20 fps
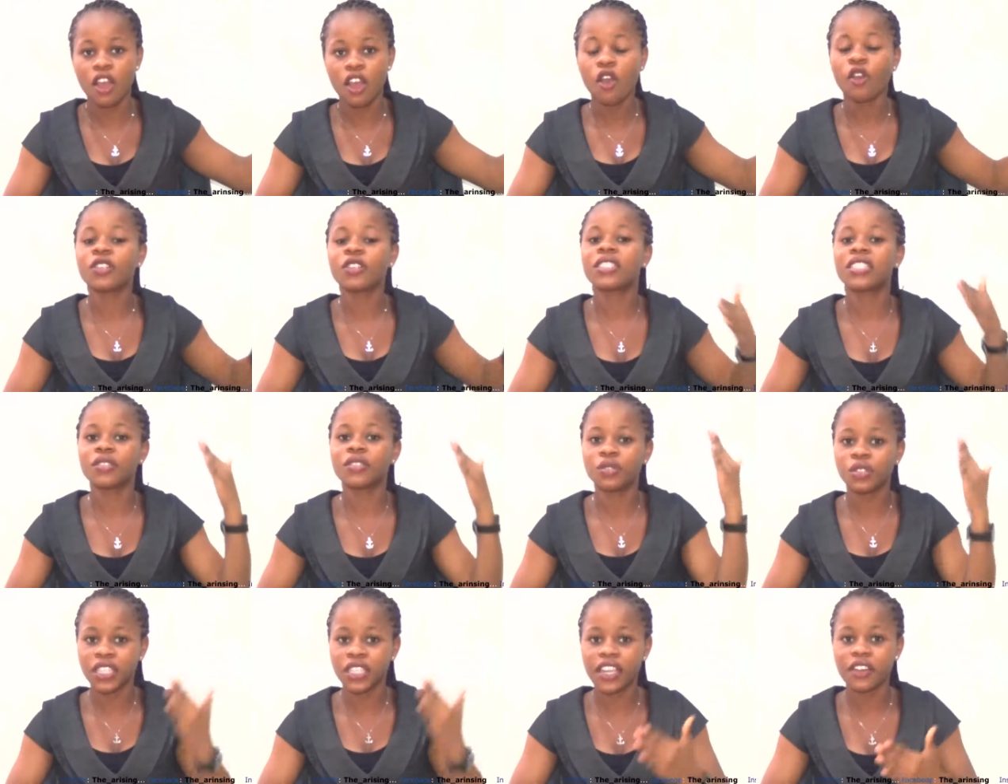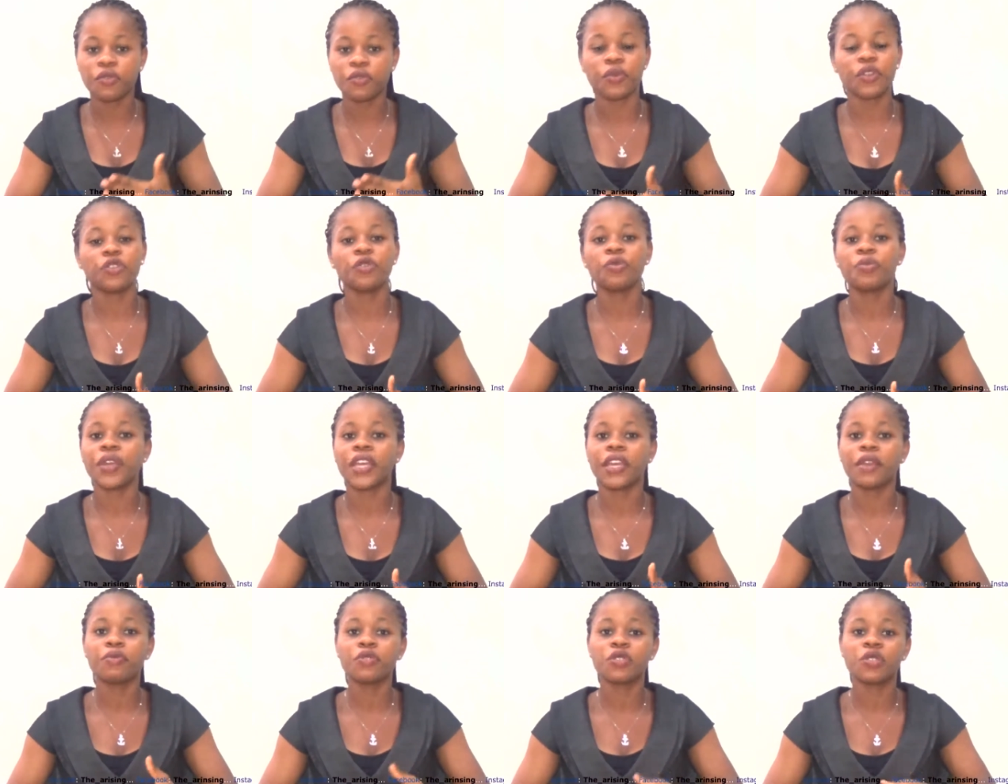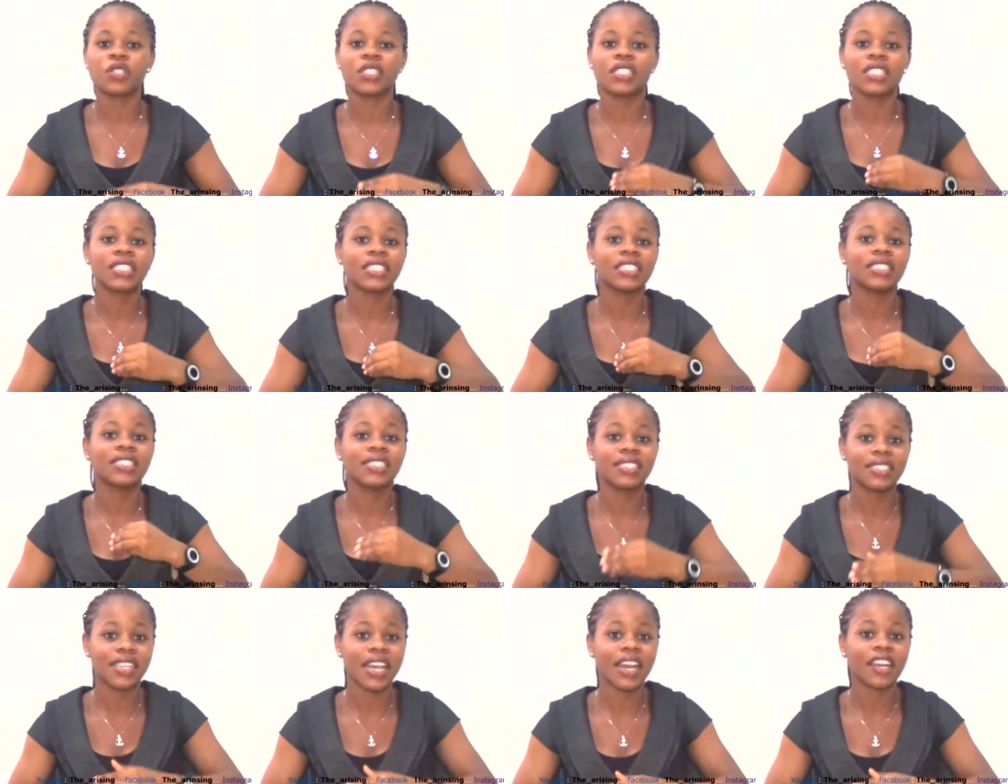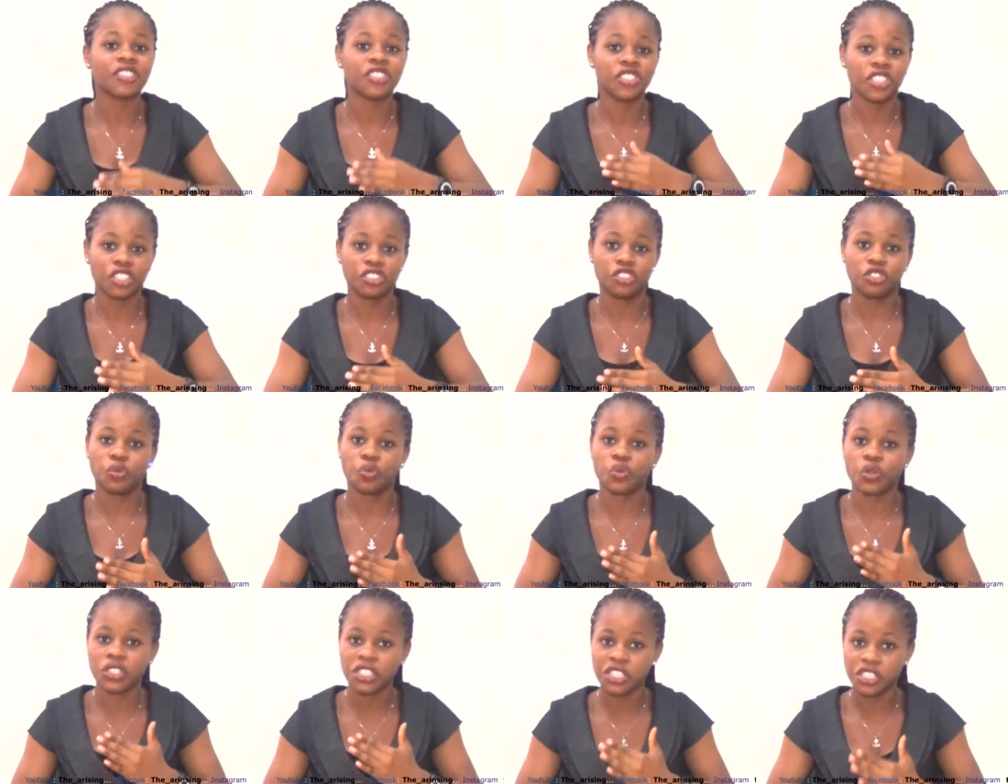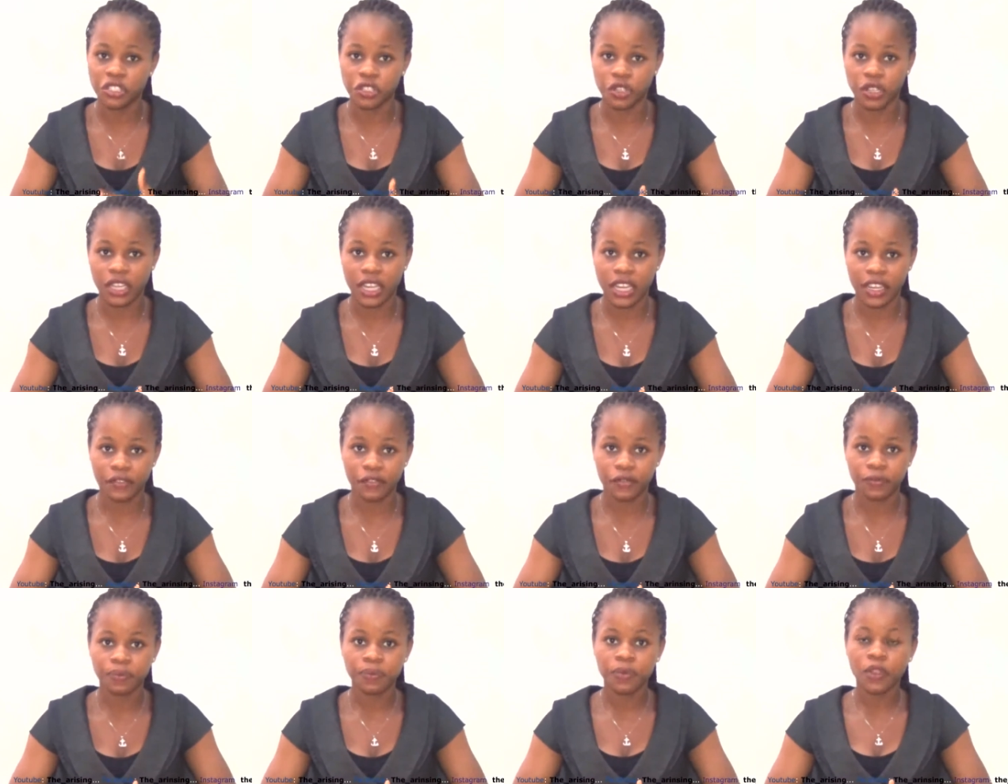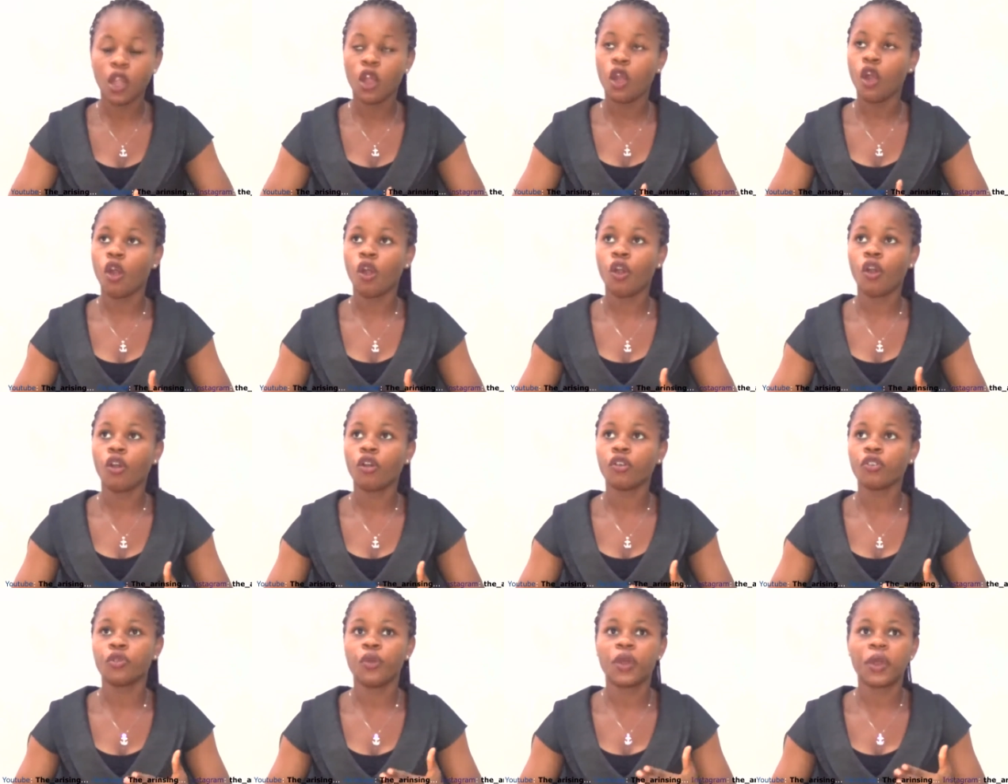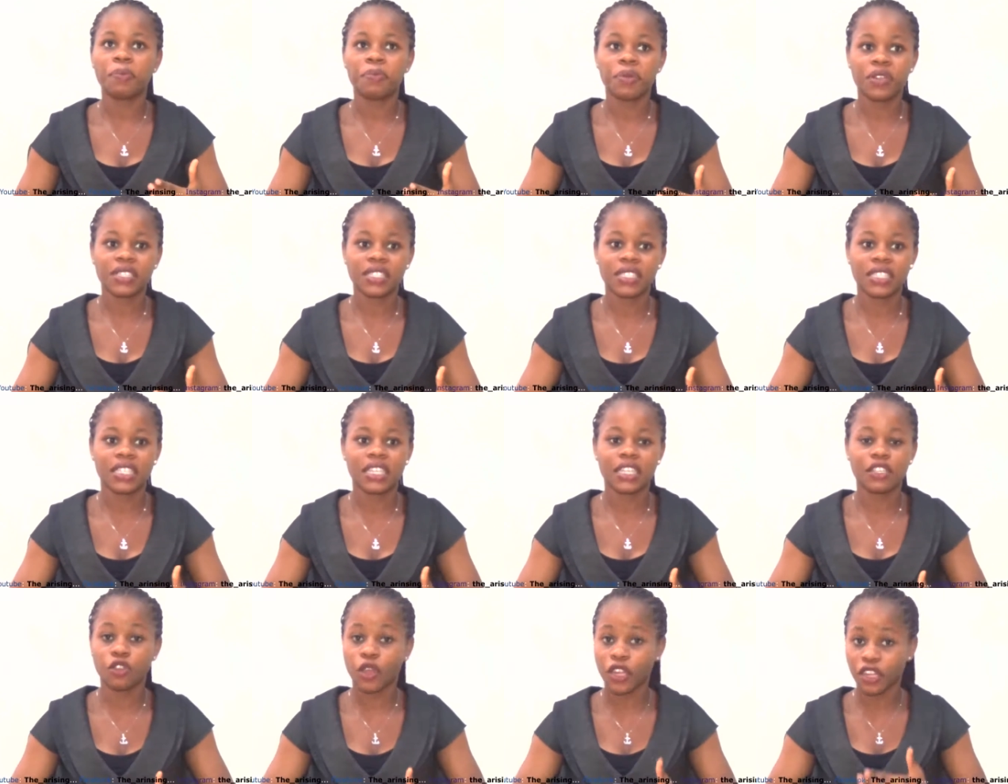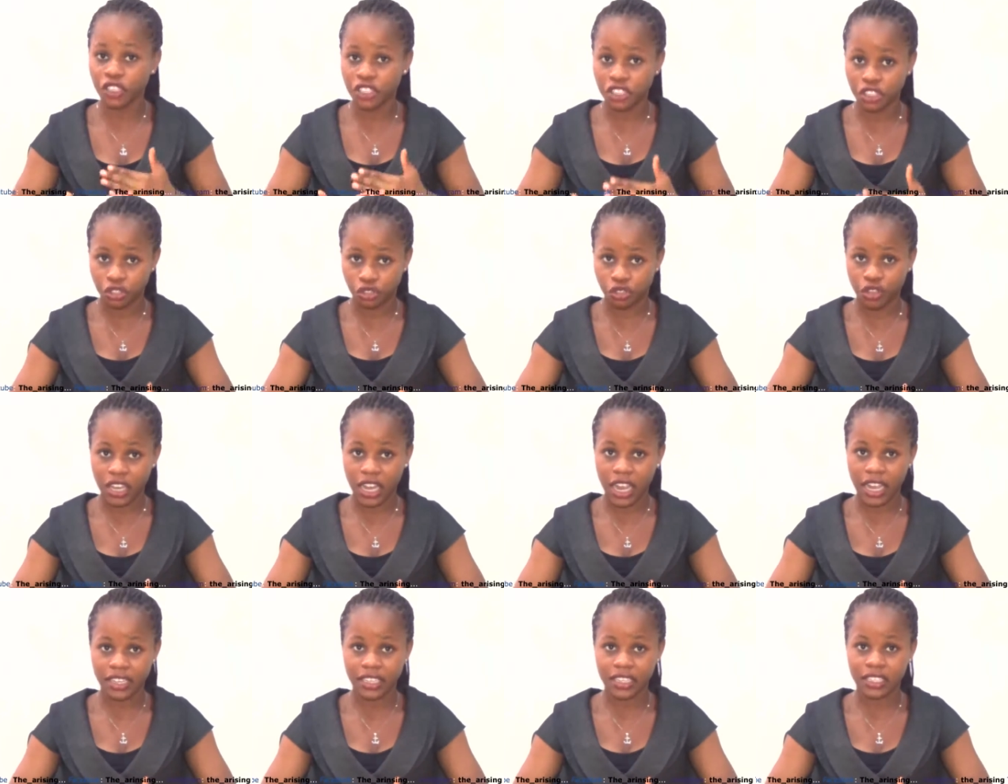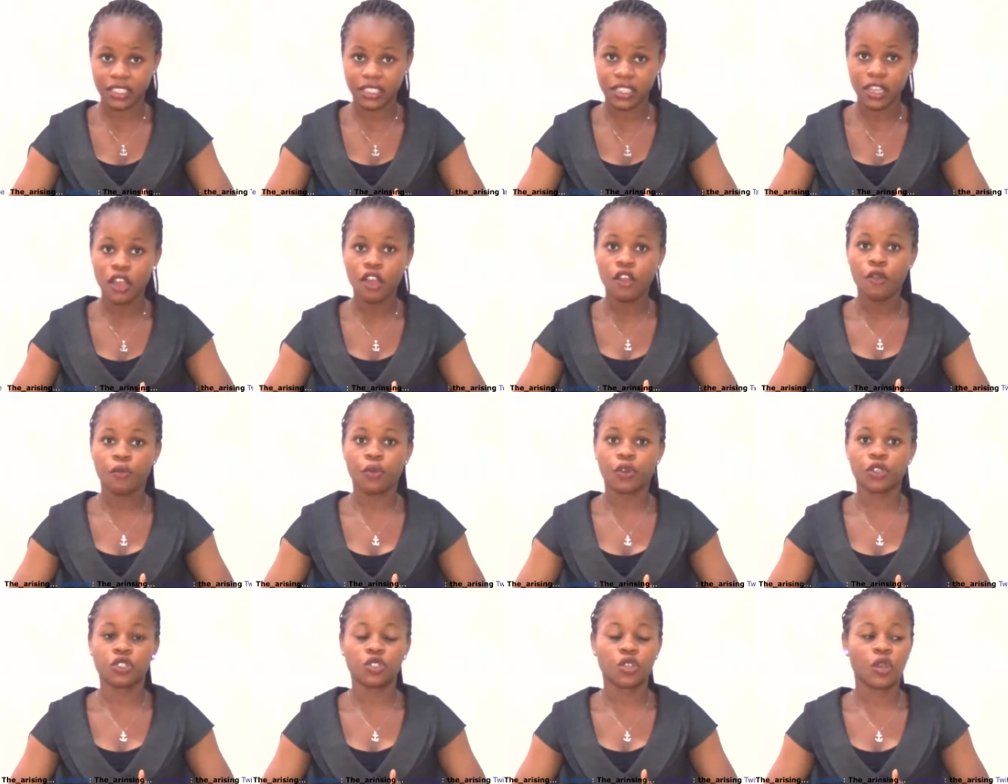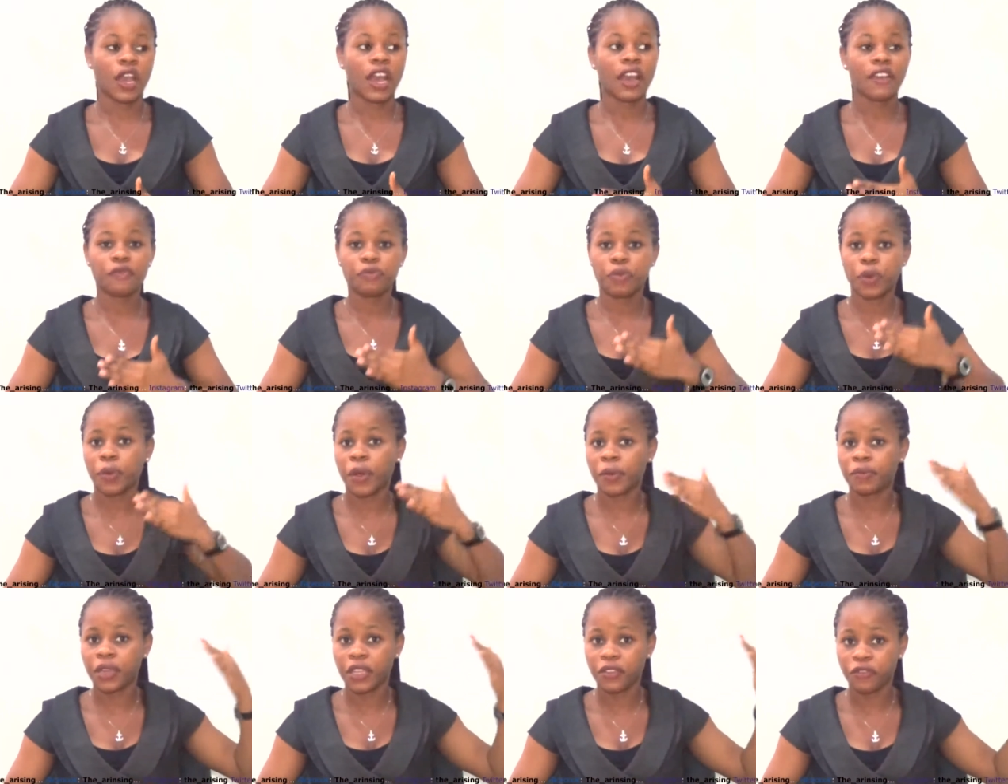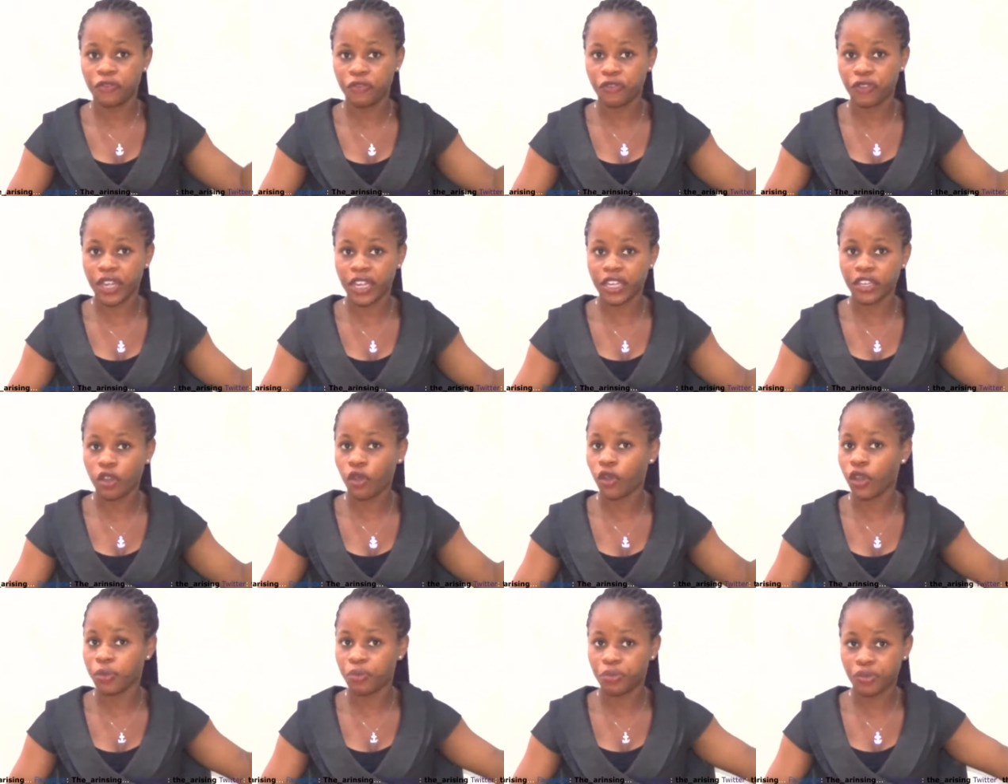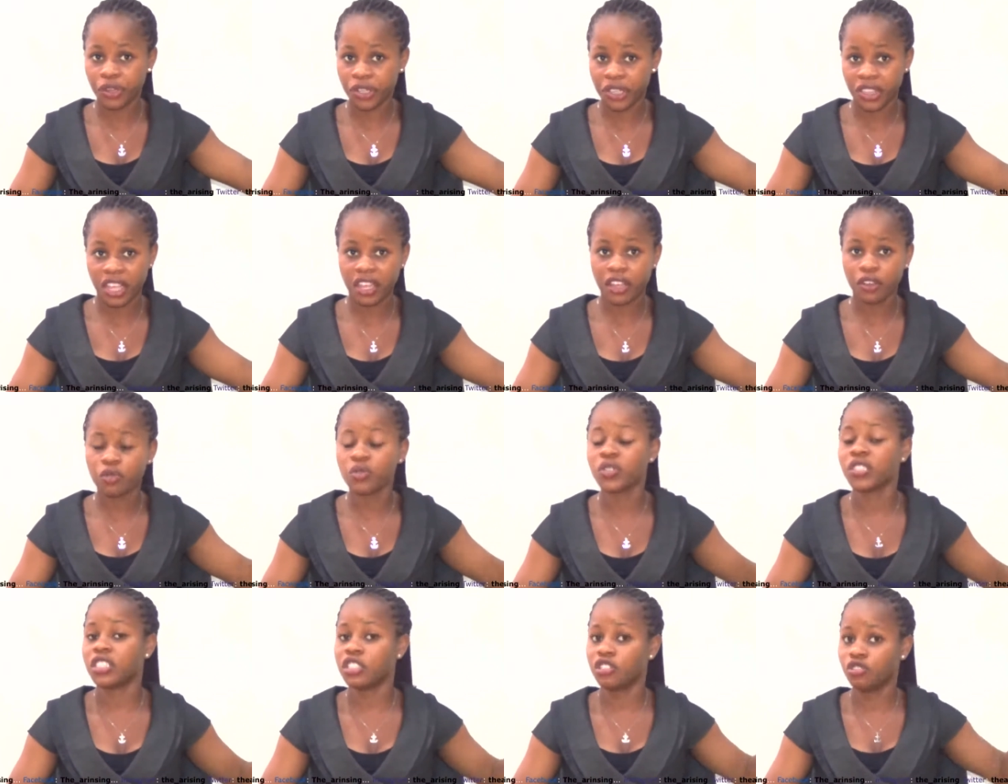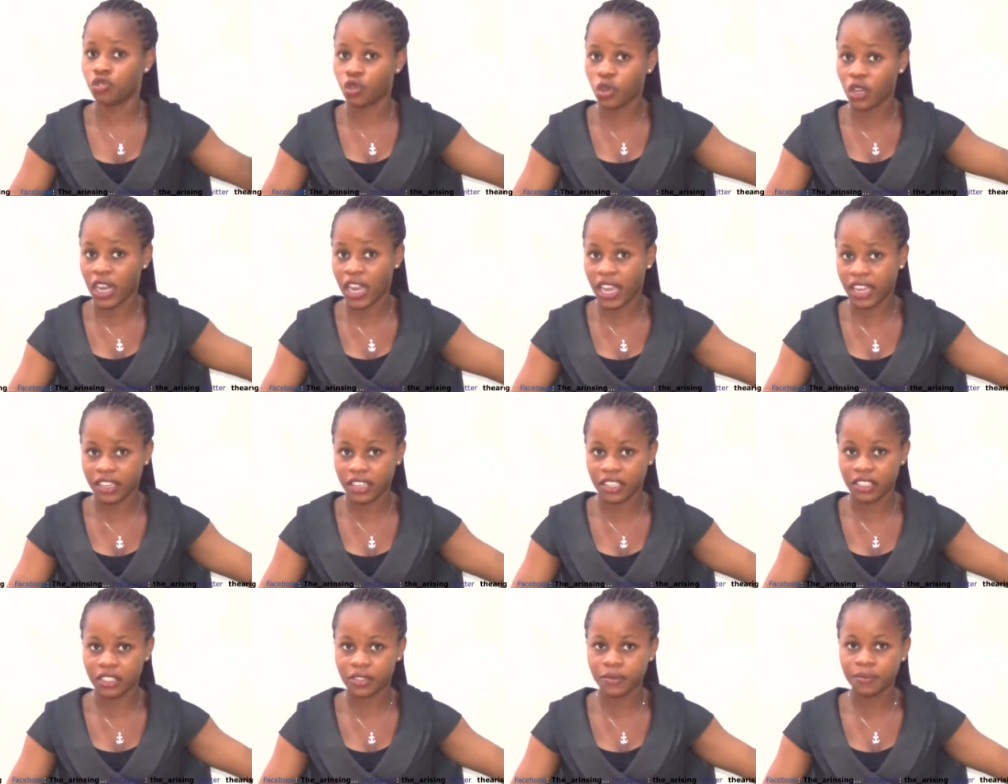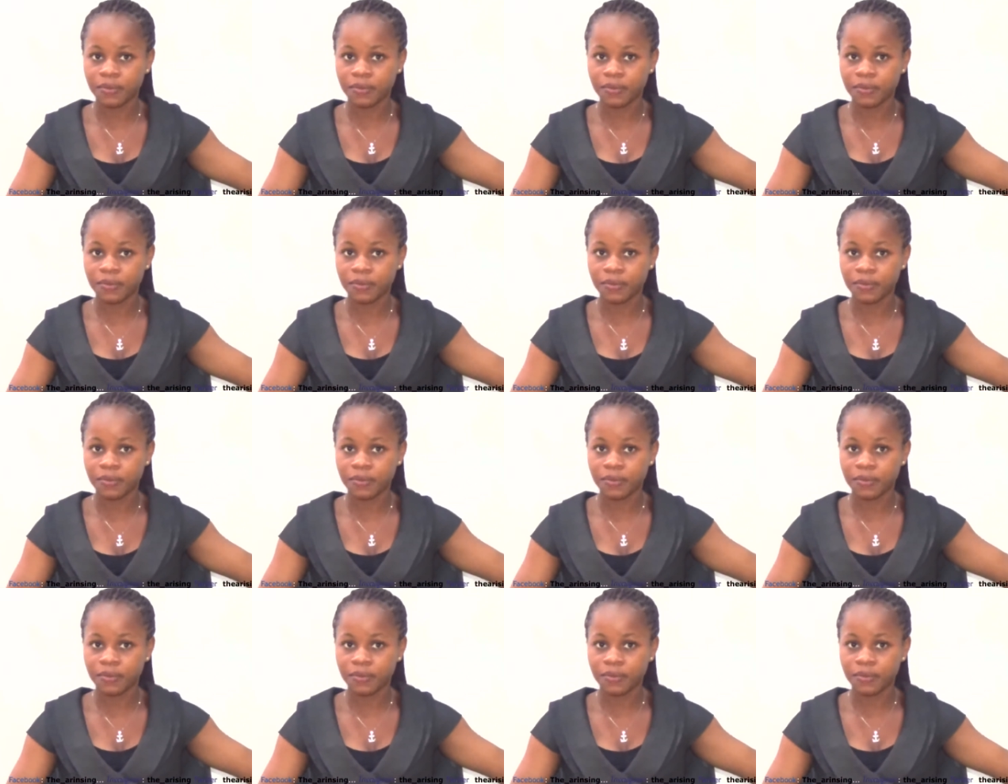Until then, will you be able to see the desired change you want in your life? Or you're a person, you are not a drug addict, but you have probably a friend or a brother who is the drug addict,